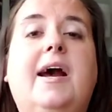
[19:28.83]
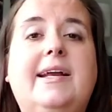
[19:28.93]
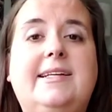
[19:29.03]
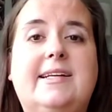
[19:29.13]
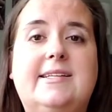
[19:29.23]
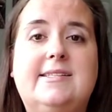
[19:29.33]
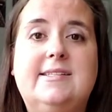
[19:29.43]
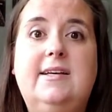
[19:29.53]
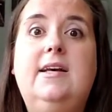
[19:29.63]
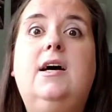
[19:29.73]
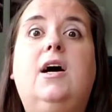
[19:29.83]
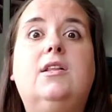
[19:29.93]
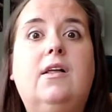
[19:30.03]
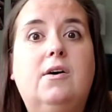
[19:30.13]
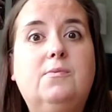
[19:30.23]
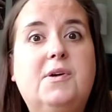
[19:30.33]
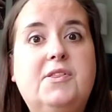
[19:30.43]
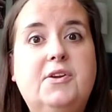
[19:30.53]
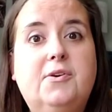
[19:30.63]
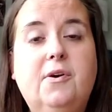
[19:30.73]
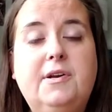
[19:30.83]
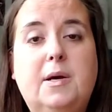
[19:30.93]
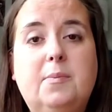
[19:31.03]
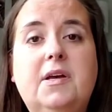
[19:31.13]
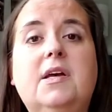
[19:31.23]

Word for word: kindness along with your grown up.